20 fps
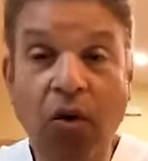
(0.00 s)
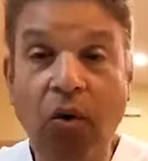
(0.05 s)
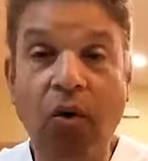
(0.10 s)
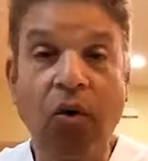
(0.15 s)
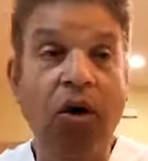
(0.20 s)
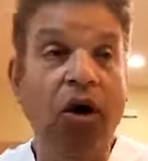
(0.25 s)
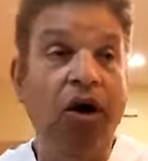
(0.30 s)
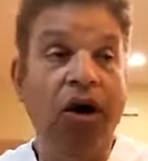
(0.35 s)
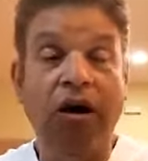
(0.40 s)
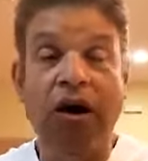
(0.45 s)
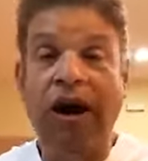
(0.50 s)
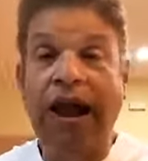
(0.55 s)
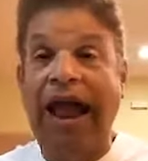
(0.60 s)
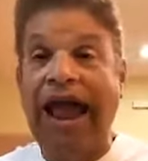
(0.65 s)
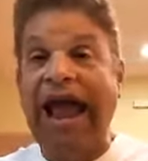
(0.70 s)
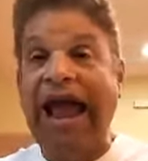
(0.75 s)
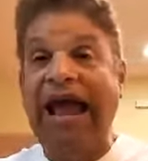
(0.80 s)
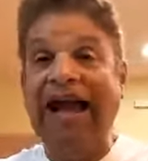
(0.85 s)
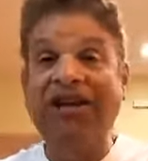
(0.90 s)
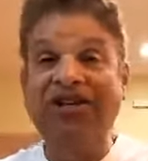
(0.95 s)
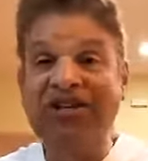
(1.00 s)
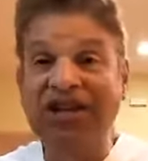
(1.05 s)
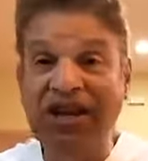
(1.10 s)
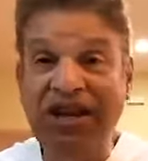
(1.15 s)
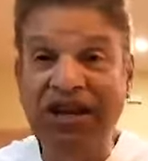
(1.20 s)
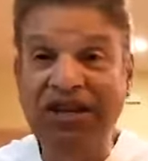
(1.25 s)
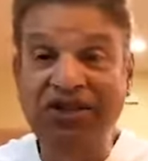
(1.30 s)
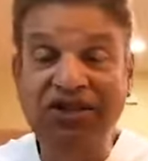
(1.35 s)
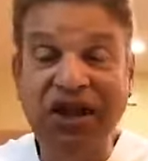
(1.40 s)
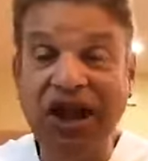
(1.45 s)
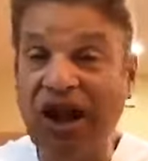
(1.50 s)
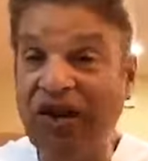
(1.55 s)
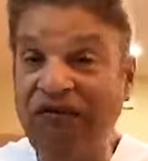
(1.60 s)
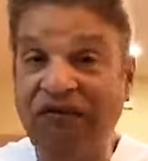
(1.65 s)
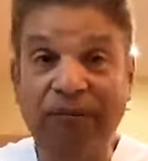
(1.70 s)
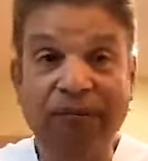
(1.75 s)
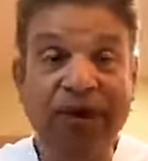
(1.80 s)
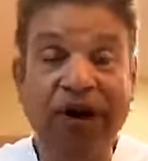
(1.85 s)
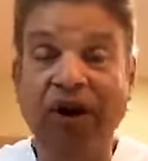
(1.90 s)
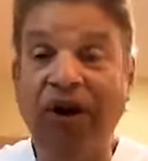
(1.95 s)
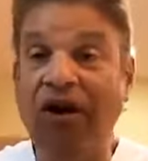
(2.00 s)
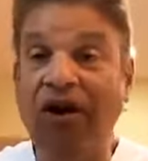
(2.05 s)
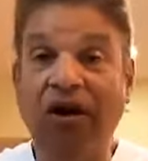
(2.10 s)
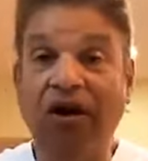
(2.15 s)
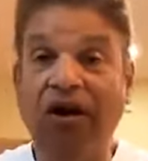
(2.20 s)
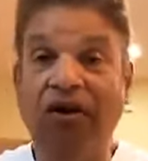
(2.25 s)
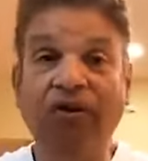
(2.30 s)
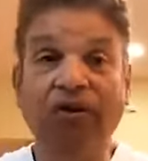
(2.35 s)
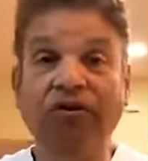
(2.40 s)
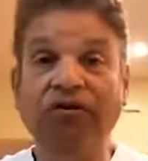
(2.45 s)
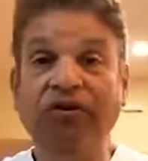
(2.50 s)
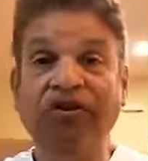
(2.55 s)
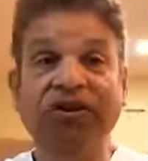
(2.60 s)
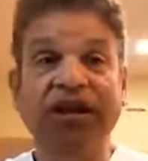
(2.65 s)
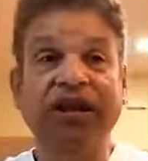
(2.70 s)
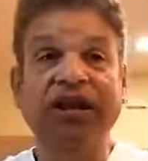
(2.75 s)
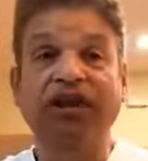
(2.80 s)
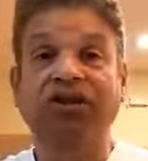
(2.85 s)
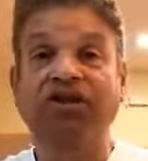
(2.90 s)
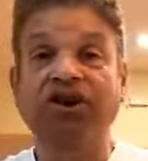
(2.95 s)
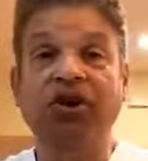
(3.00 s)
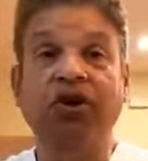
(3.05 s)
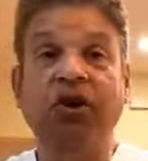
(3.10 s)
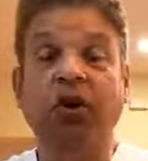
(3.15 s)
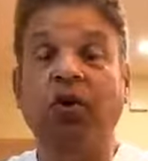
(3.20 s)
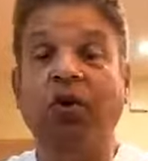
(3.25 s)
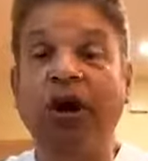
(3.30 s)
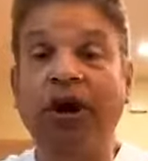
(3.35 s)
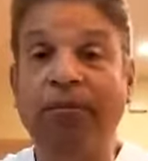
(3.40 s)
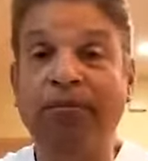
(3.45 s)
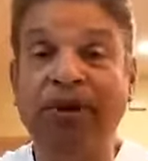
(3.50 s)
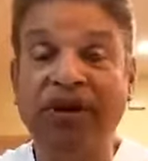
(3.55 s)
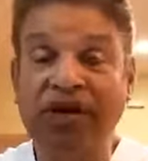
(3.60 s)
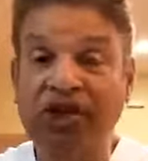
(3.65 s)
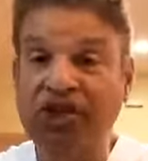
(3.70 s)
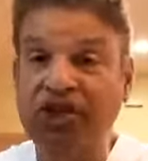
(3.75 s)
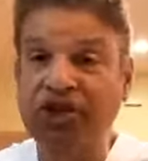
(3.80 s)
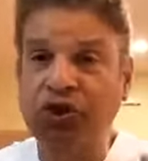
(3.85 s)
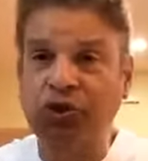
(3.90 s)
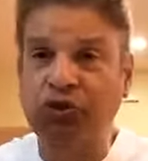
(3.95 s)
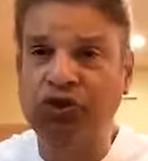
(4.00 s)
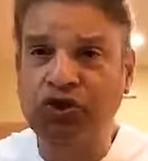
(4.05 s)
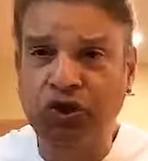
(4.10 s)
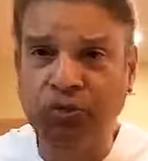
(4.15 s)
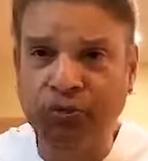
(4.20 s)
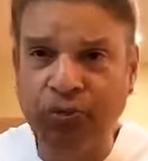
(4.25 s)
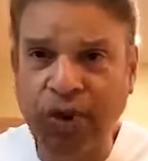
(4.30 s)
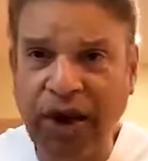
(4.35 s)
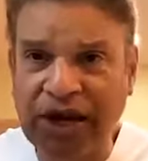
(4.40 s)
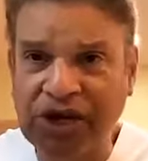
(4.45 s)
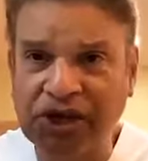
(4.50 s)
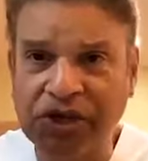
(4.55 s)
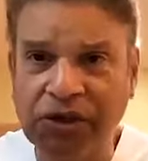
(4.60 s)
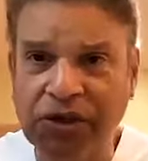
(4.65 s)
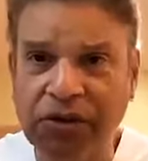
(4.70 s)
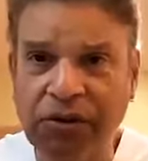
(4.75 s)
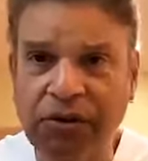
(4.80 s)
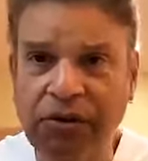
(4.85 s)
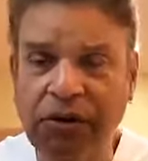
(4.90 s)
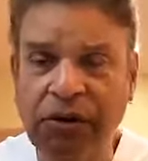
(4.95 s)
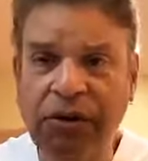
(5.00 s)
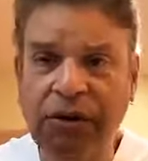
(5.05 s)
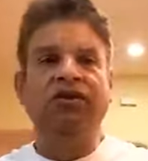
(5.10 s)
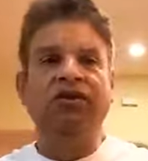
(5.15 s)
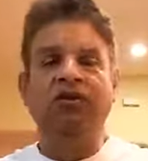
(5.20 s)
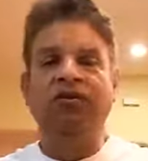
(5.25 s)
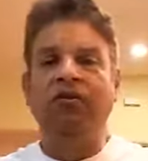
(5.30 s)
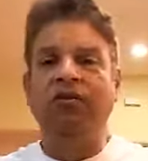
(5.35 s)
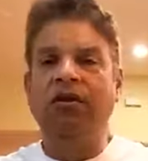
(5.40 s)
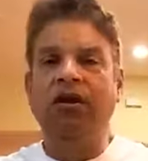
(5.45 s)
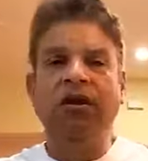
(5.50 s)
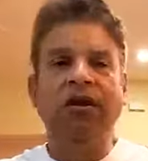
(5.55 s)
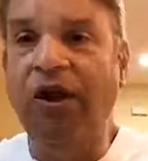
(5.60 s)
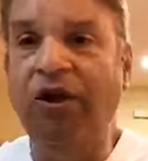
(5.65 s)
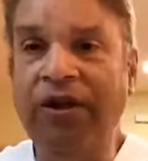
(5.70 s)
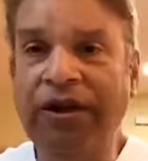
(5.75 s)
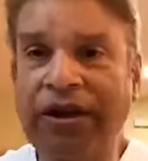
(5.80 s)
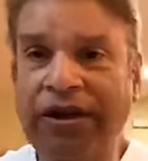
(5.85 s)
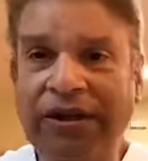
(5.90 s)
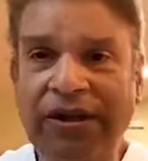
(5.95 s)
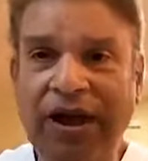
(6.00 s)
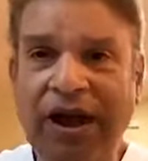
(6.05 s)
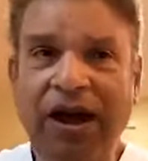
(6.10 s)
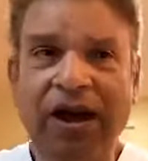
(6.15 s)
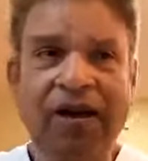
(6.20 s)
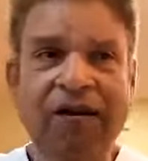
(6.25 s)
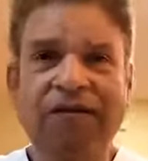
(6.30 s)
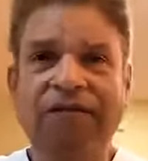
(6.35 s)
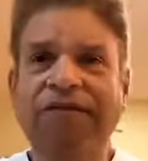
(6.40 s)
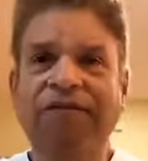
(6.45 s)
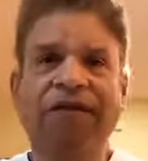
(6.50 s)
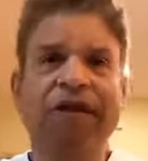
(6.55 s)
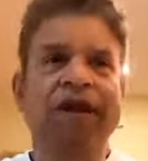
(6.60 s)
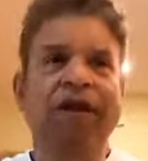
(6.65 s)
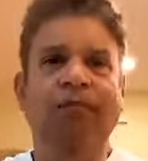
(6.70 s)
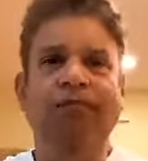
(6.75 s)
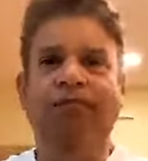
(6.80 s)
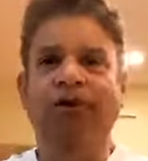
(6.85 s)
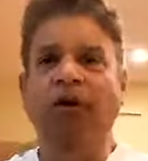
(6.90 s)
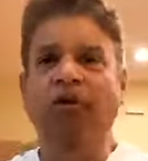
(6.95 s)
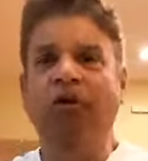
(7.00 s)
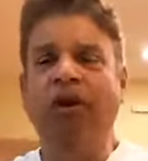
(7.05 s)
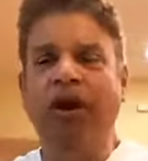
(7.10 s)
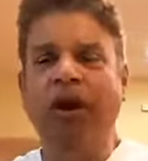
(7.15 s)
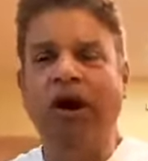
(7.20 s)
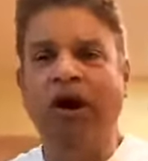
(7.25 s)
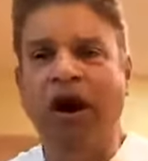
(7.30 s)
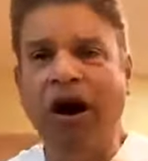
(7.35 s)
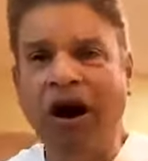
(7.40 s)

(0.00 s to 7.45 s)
or accidents, God forbid, all those things, and growing up into social pressure, into falling in love, broken